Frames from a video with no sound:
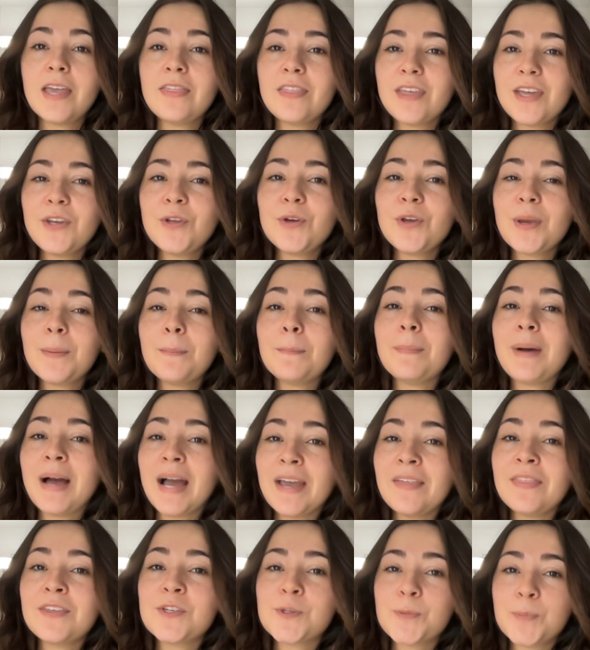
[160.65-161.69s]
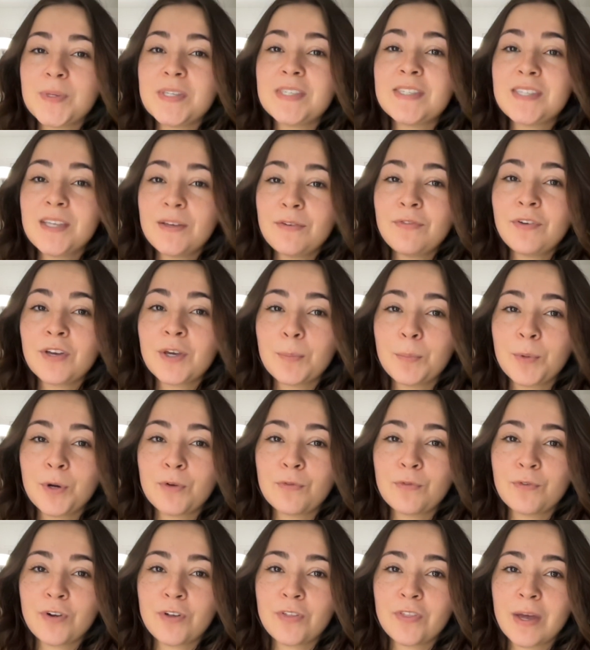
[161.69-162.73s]
And then you can buy the specific
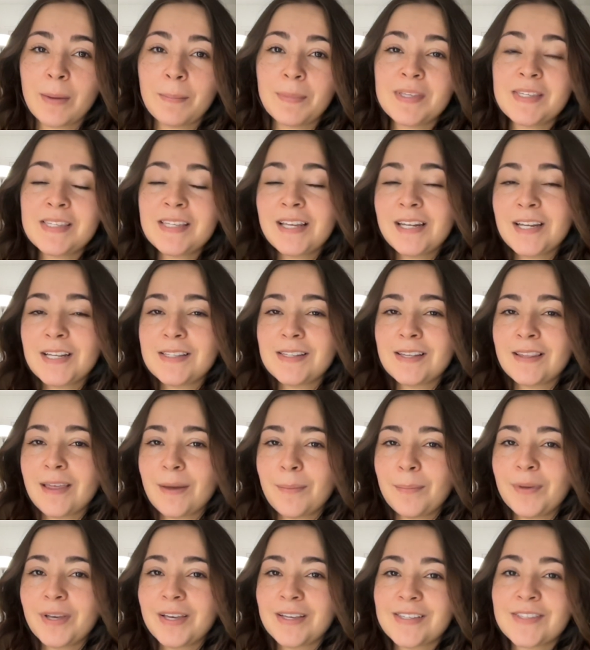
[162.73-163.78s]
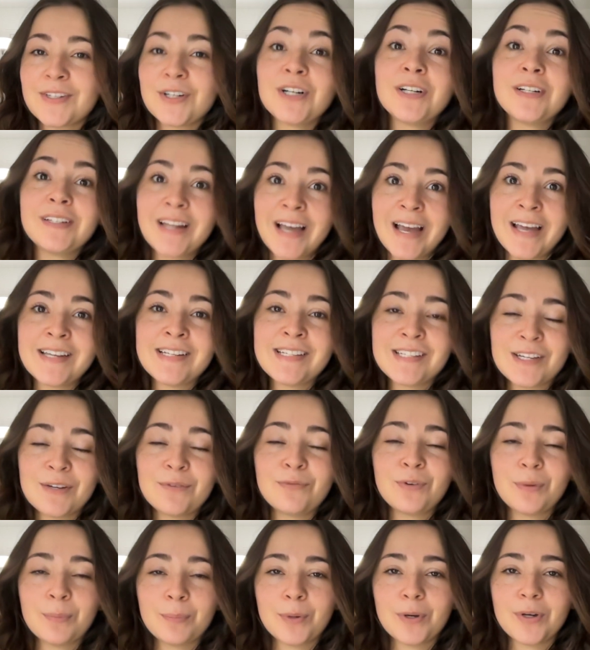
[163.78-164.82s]
book for them and send it to them because there are 9
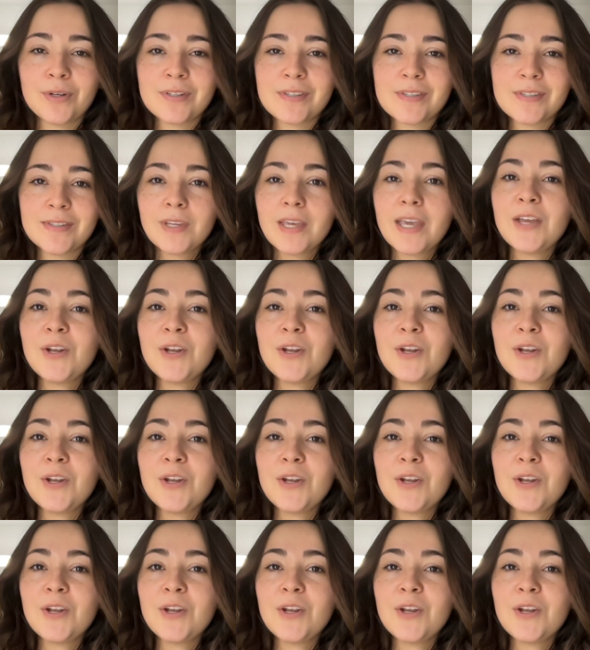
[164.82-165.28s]
different books